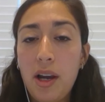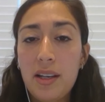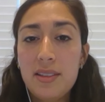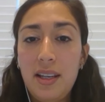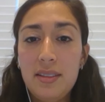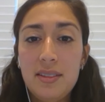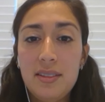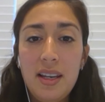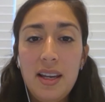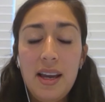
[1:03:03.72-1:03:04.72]
process
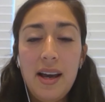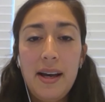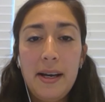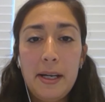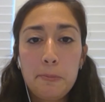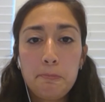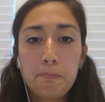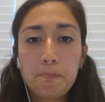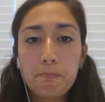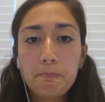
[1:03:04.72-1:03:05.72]
um,
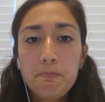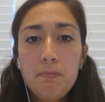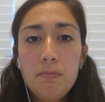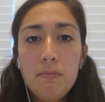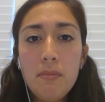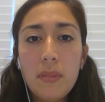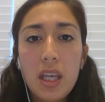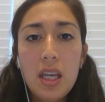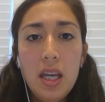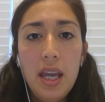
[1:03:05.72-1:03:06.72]

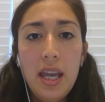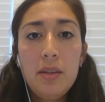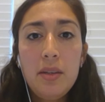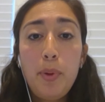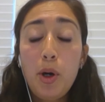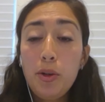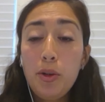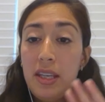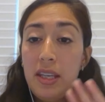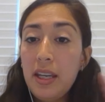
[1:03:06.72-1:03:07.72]
in both
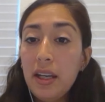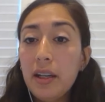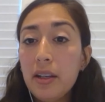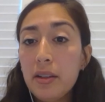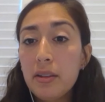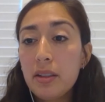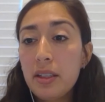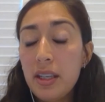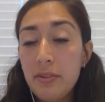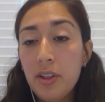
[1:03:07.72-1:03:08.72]
the
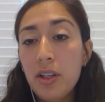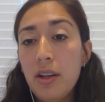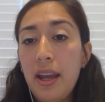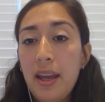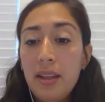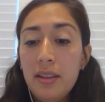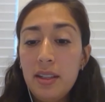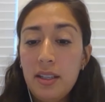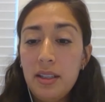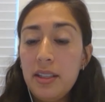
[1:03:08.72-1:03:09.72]
caregiver and
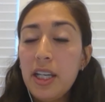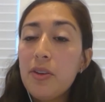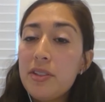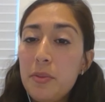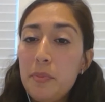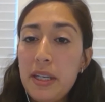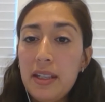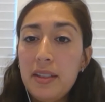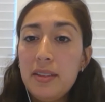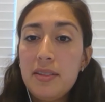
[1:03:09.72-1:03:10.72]
the care
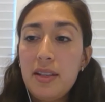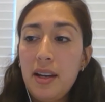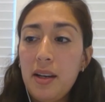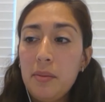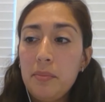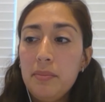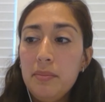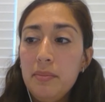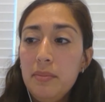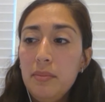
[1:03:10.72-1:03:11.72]
recipient um,
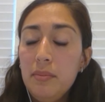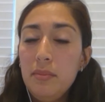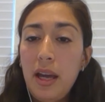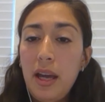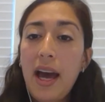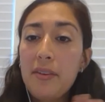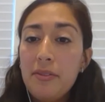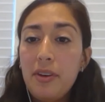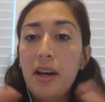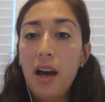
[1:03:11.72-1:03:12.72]

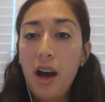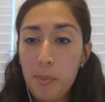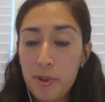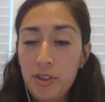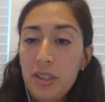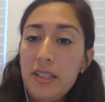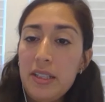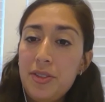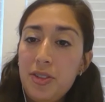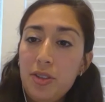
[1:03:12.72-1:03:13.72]
have
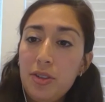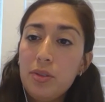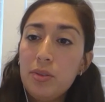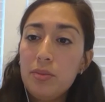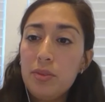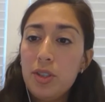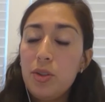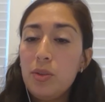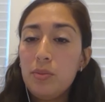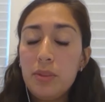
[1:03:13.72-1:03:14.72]
opportunities to
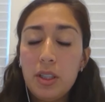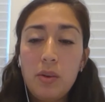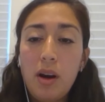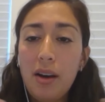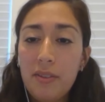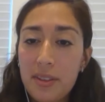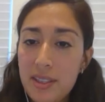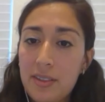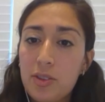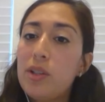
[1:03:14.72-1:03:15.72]
to you know
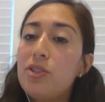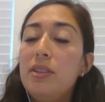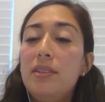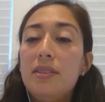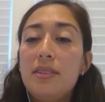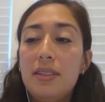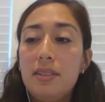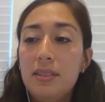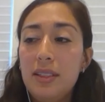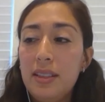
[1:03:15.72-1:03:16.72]
obviously ask questions
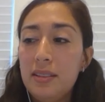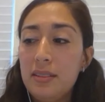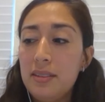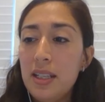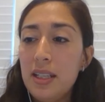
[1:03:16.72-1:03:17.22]
and and